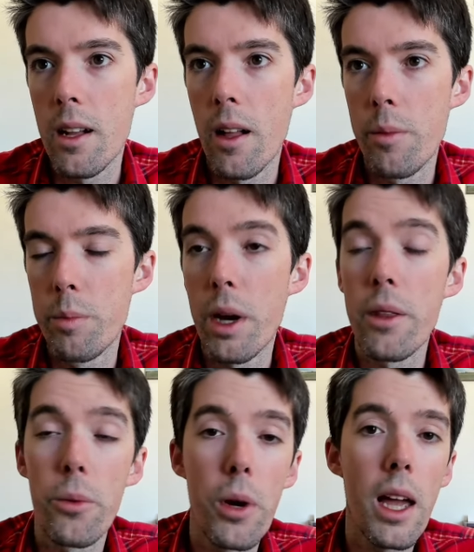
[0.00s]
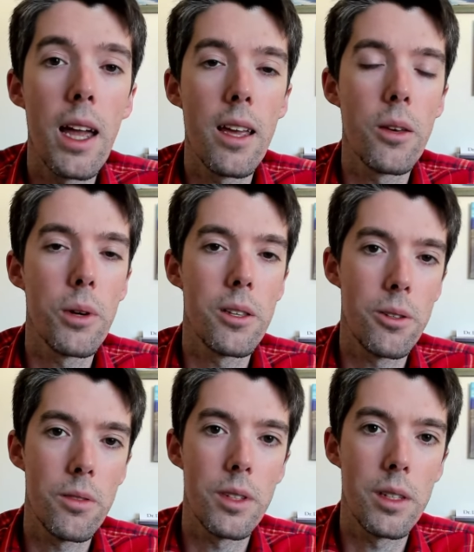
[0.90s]
uh, by the way, the Weather
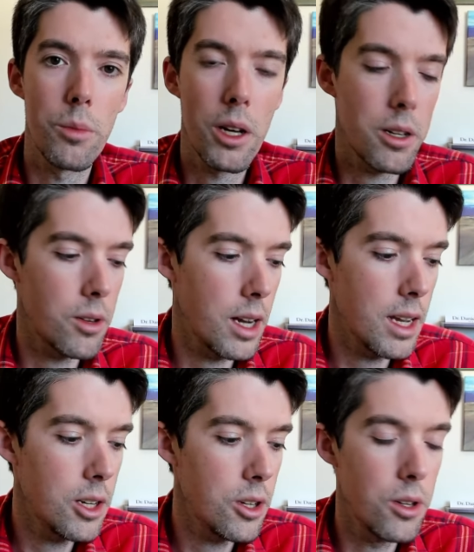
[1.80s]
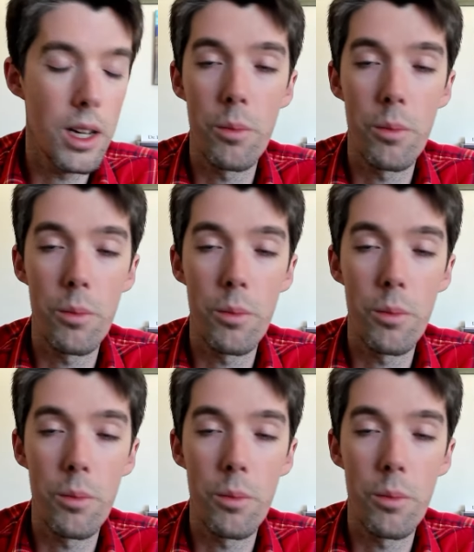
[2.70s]
Service in Monterey issued,